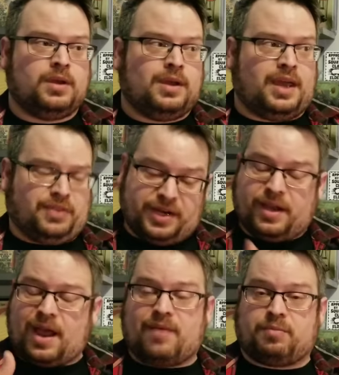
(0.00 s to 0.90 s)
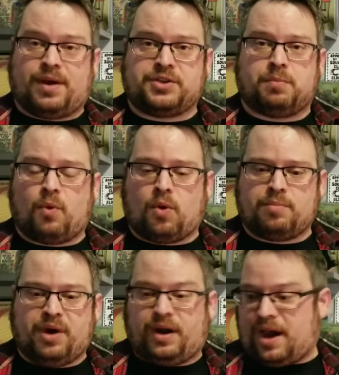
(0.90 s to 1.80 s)
And they did have a bunch more,
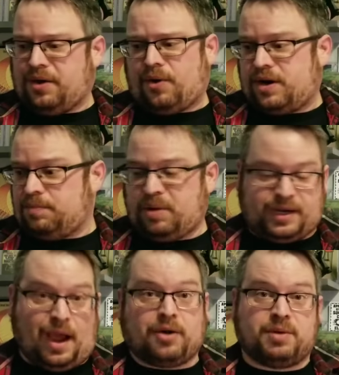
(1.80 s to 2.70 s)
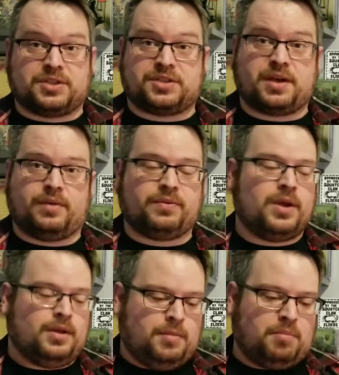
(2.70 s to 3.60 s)
but I had already picked out a bunch of stuff.
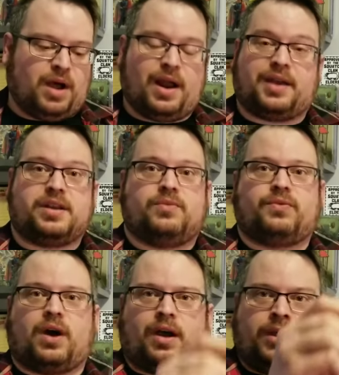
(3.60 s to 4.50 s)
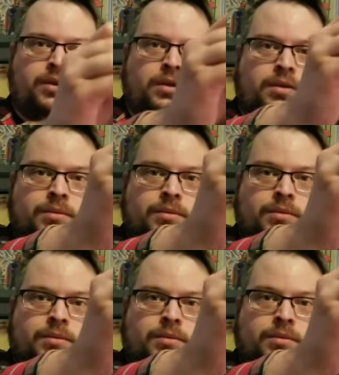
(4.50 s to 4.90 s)
But I did find